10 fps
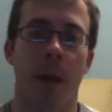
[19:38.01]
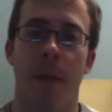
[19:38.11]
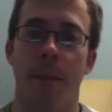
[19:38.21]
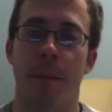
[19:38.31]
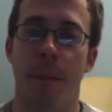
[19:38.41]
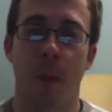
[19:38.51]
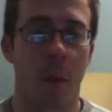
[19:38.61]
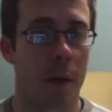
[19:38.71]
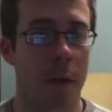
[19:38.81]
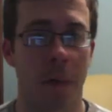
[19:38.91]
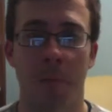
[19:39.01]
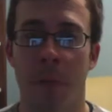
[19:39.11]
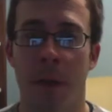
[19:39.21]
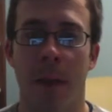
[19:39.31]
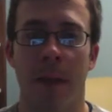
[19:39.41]
say a
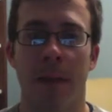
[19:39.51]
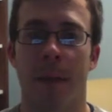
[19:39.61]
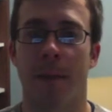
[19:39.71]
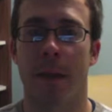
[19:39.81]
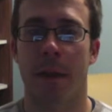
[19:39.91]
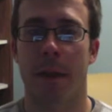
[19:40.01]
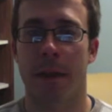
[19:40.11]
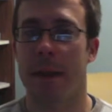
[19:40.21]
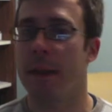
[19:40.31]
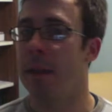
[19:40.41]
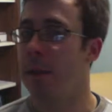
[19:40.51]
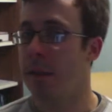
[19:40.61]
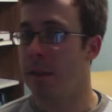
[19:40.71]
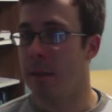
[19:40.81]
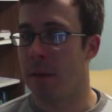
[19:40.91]
plum or
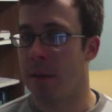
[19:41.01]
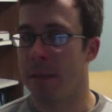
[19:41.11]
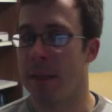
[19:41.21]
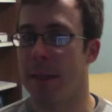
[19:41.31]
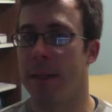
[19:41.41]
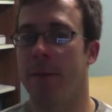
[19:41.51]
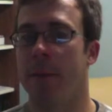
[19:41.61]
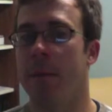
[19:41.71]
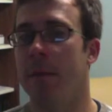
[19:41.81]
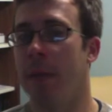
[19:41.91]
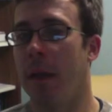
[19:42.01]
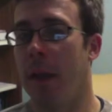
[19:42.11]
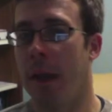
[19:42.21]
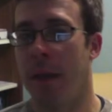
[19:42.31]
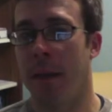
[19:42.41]
something like that, that's a little bit
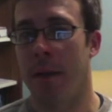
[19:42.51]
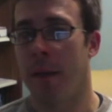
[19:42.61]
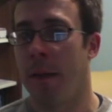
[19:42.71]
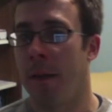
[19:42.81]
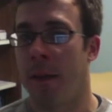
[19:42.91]
different.